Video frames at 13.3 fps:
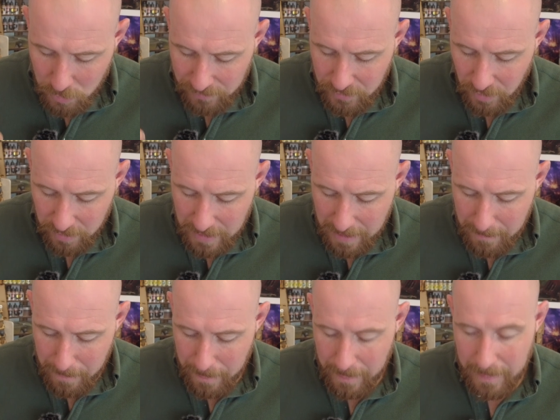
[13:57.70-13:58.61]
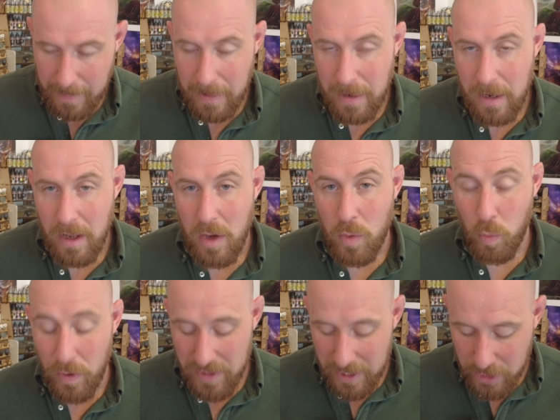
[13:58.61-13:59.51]
we've done that,
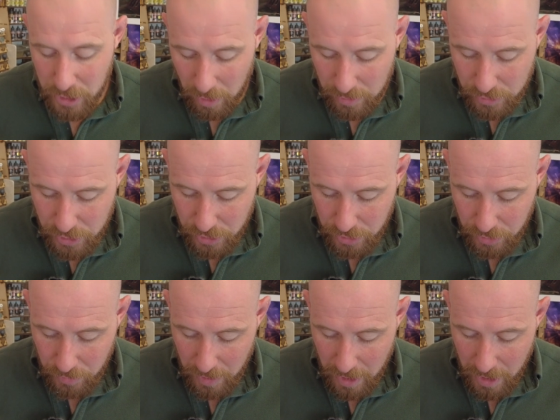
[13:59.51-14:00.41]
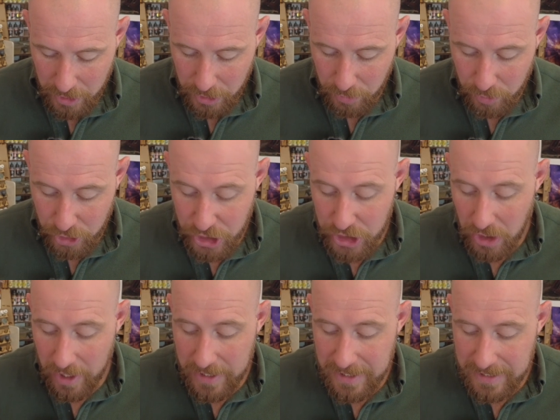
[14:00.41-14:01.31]
we're then going to use
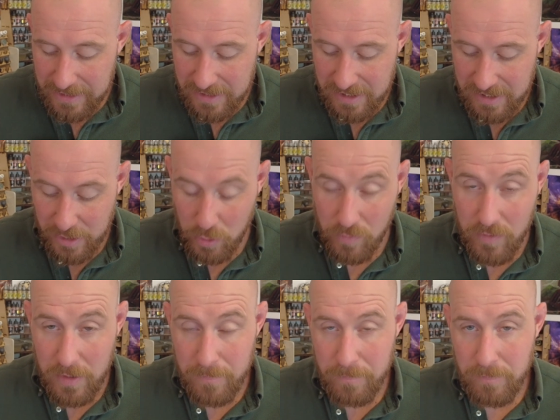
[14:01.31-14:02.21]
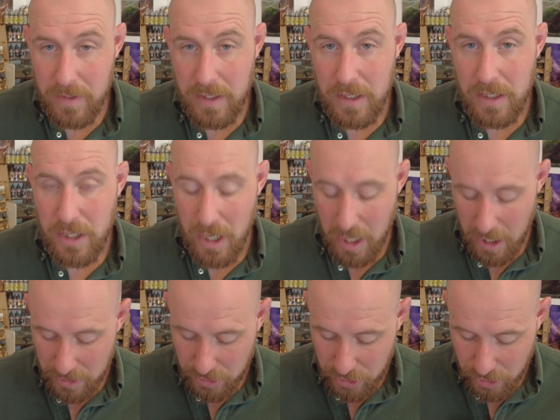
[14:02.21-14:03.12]
Shining Silver
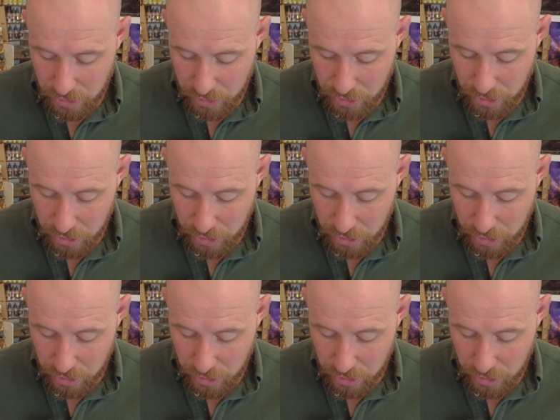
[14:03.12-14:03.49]
to